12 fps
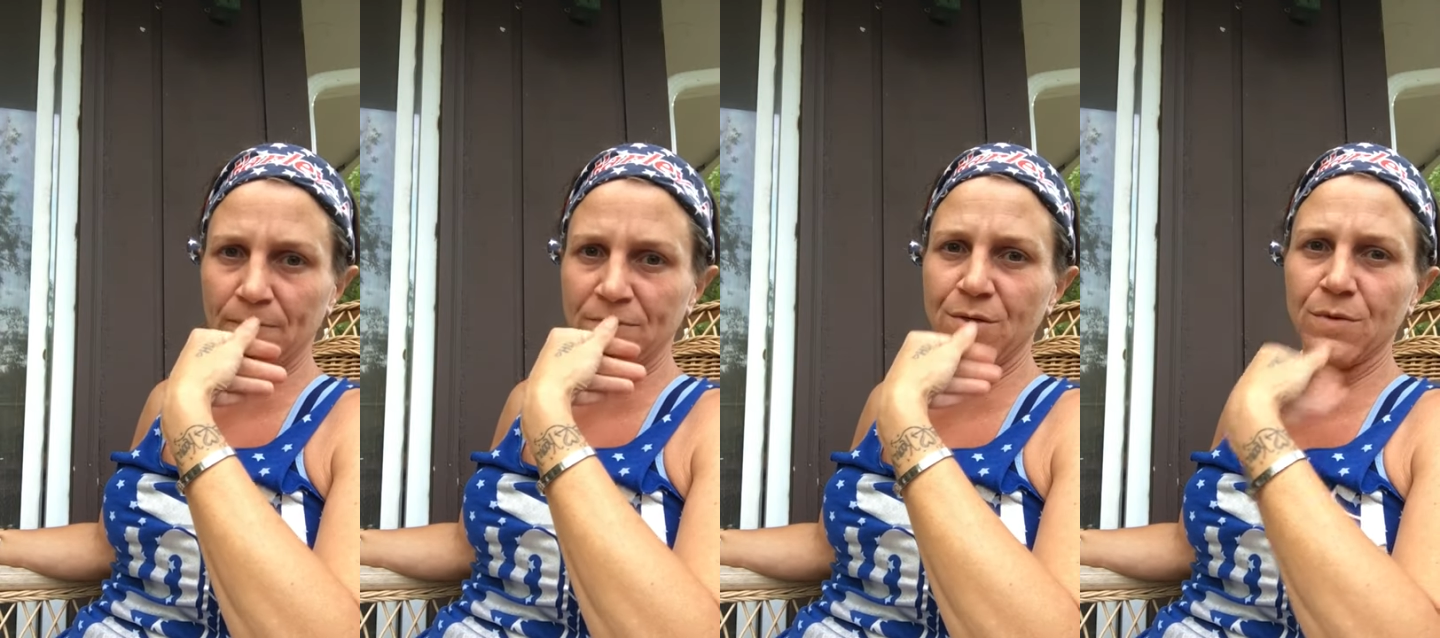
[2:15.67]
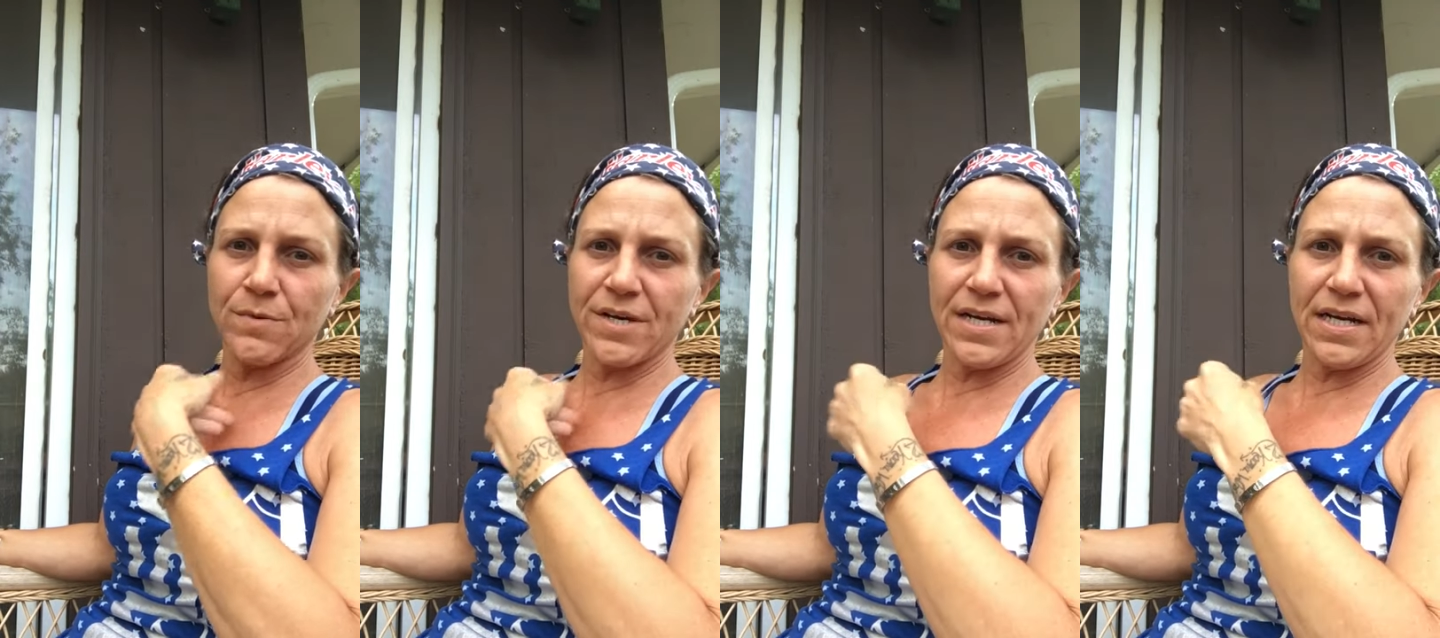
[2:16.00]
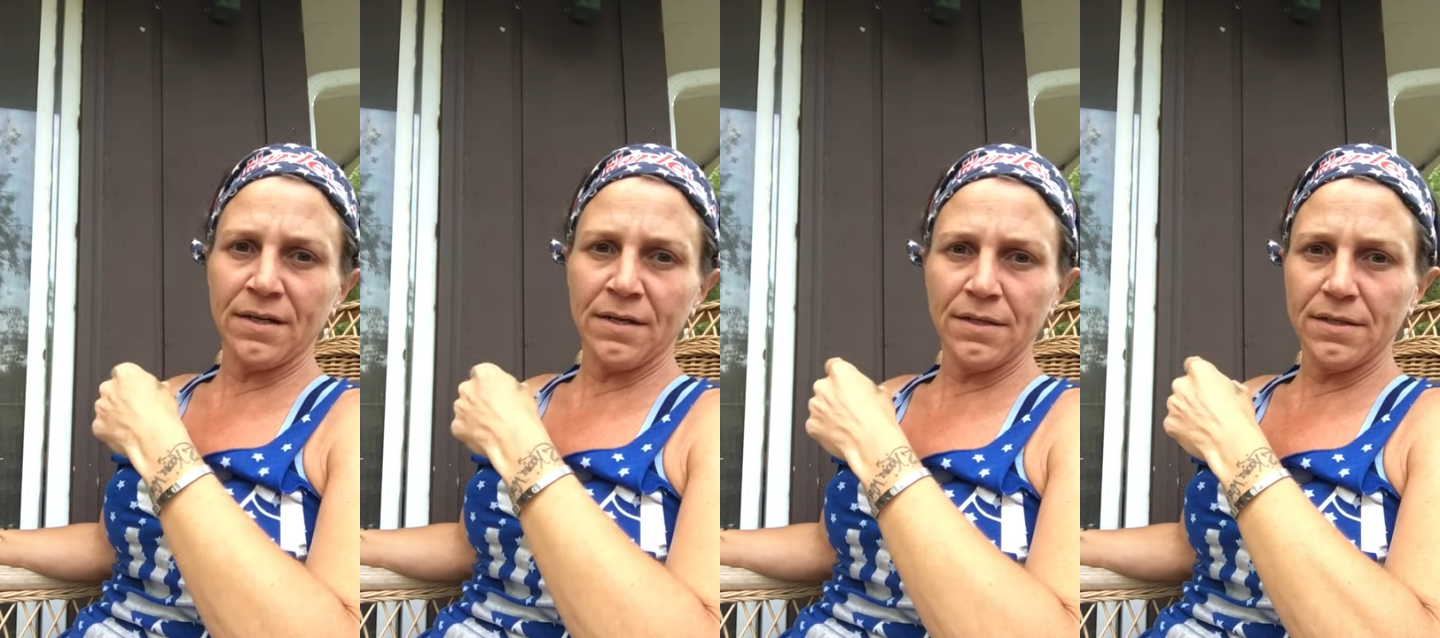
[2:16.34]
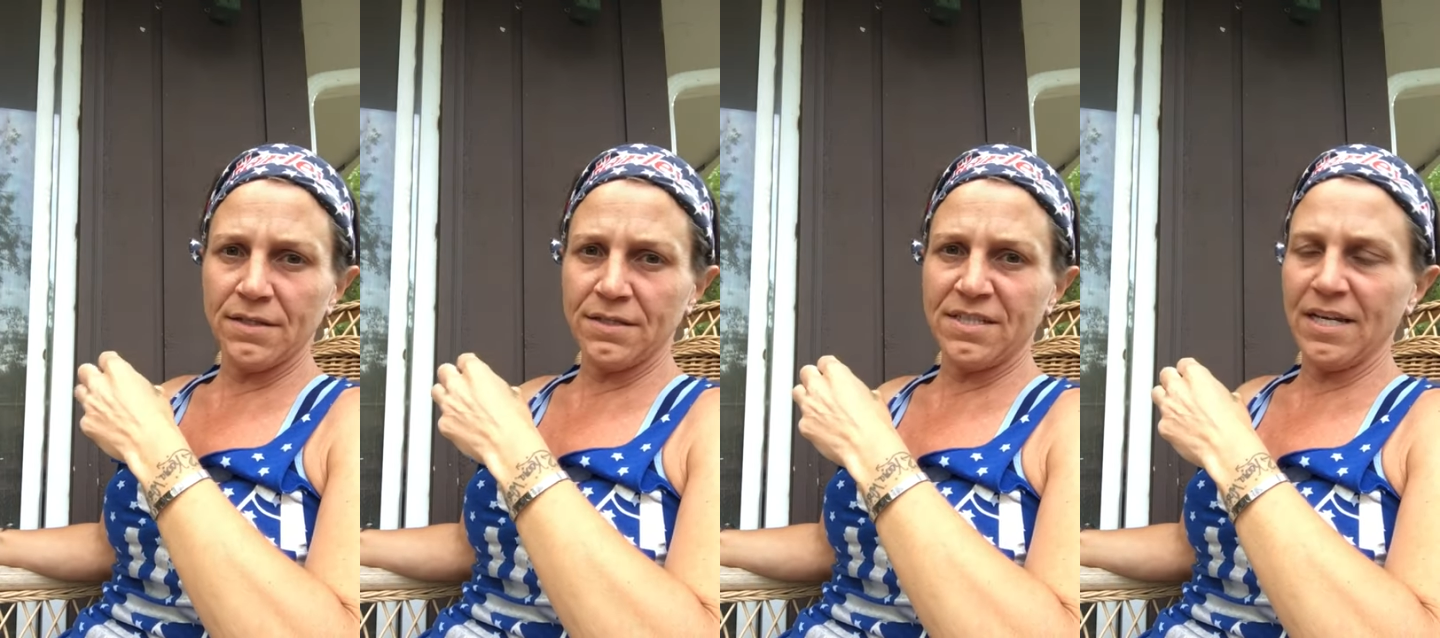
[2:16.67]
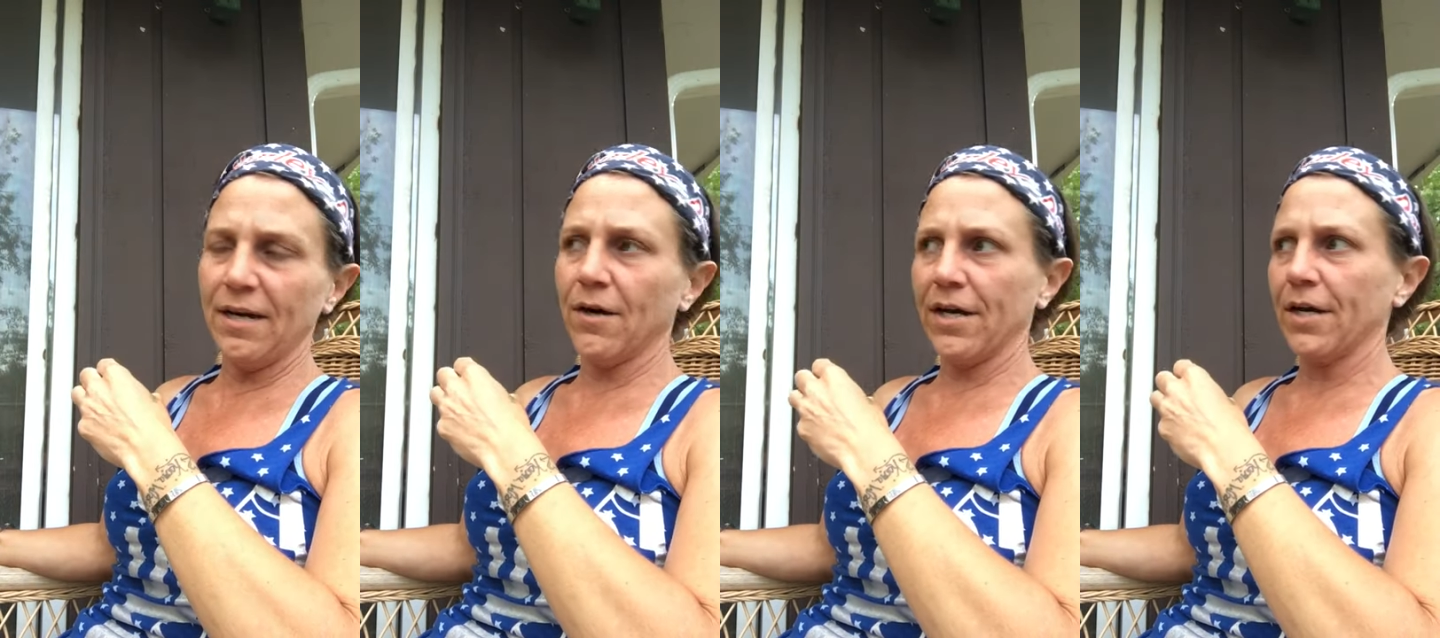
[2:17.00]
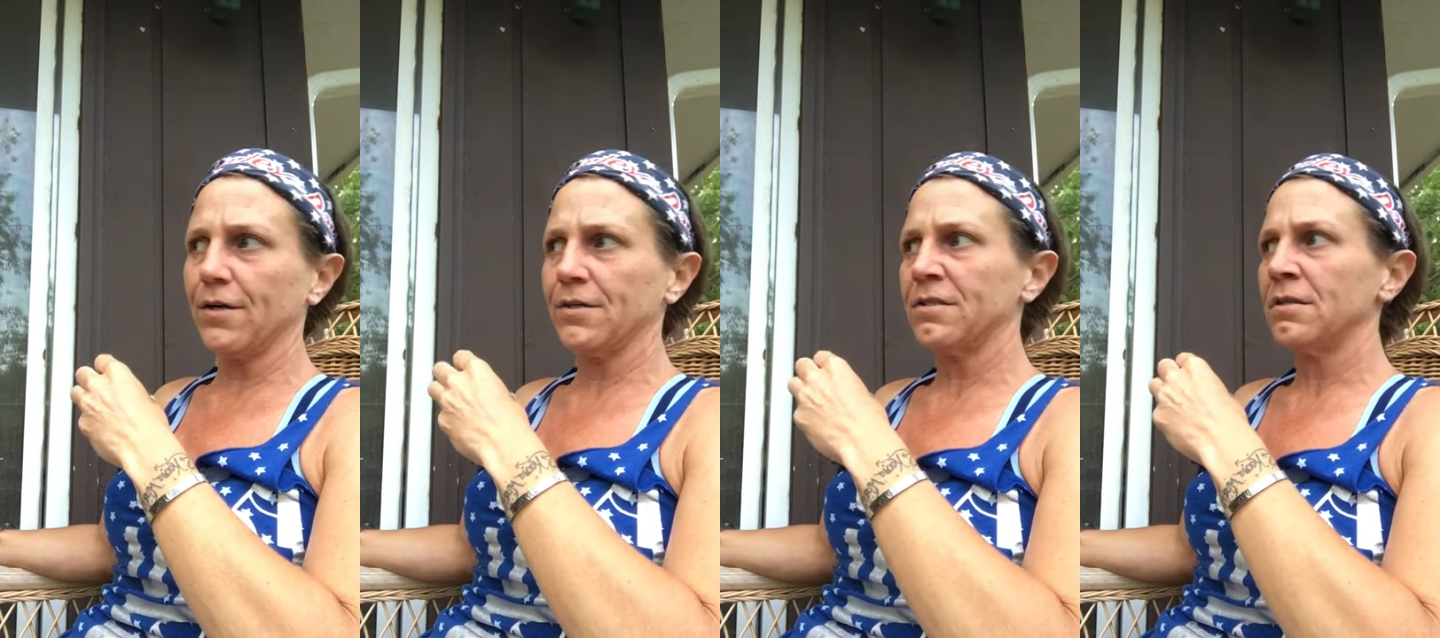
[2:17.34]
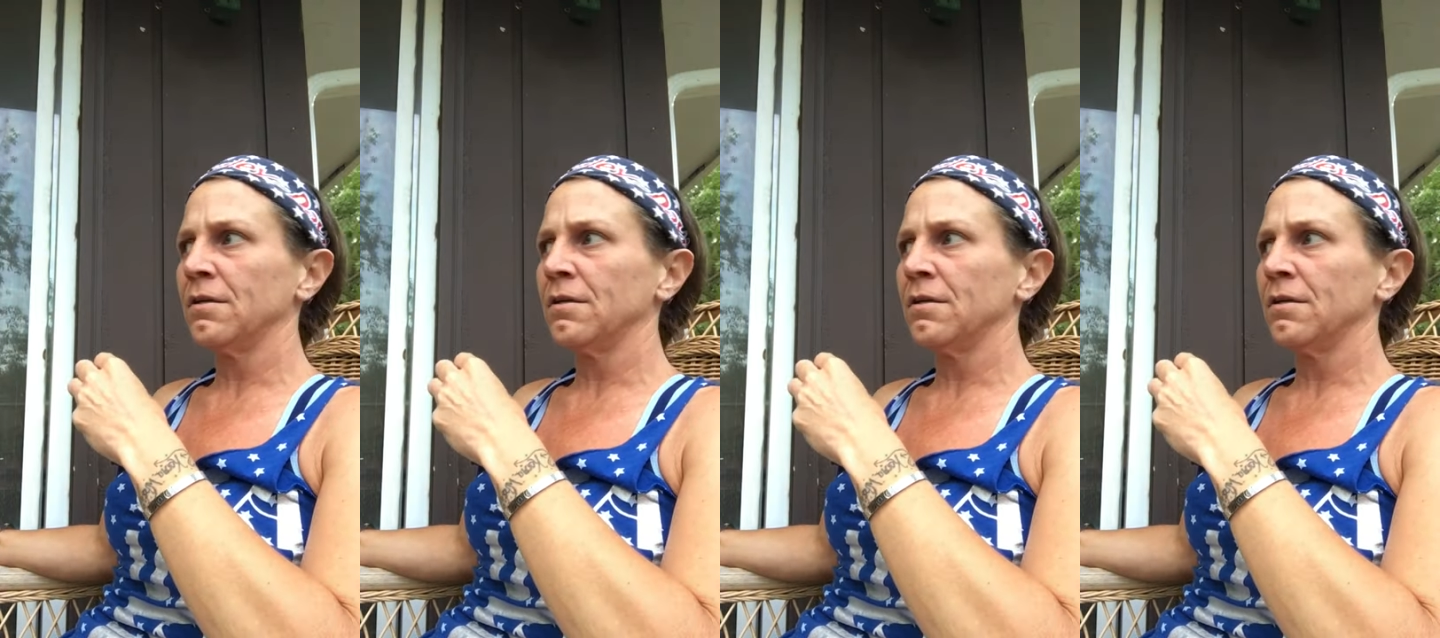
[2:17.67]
Do a reading and see how it goes.